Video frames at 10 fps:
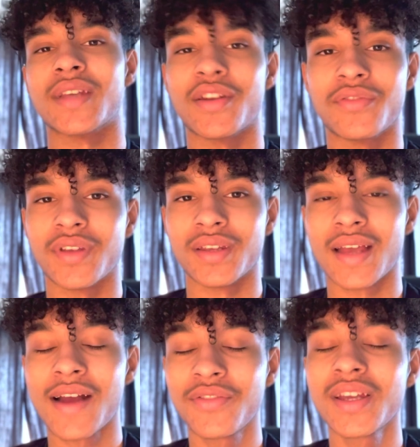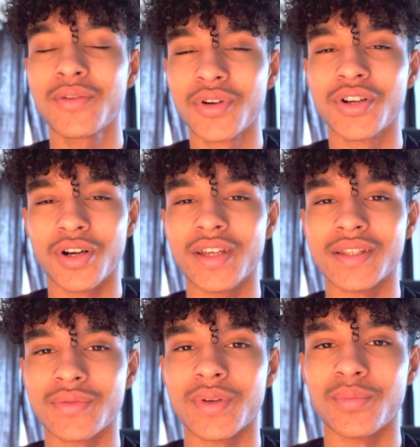I think I would have got
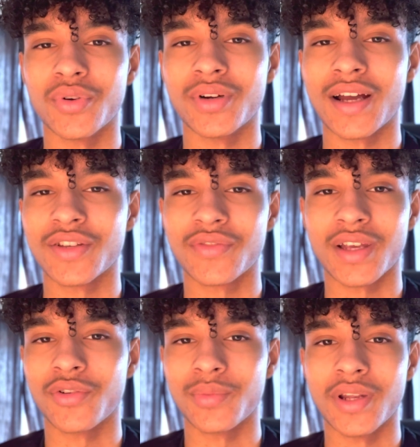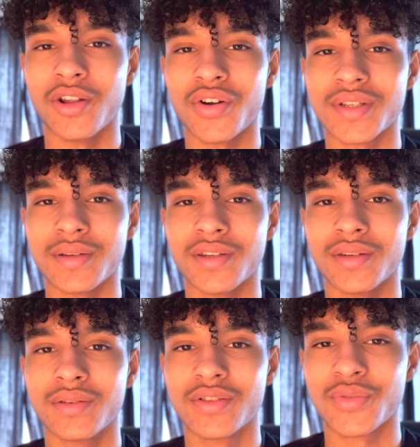into it, but I just think I would have been lost
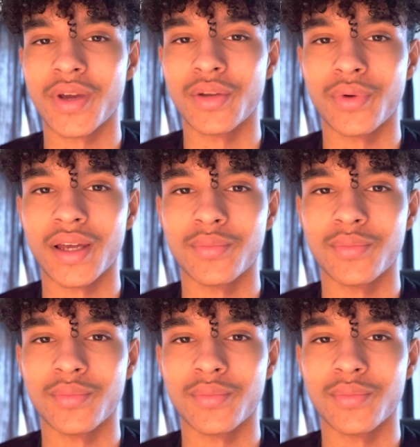and swayed away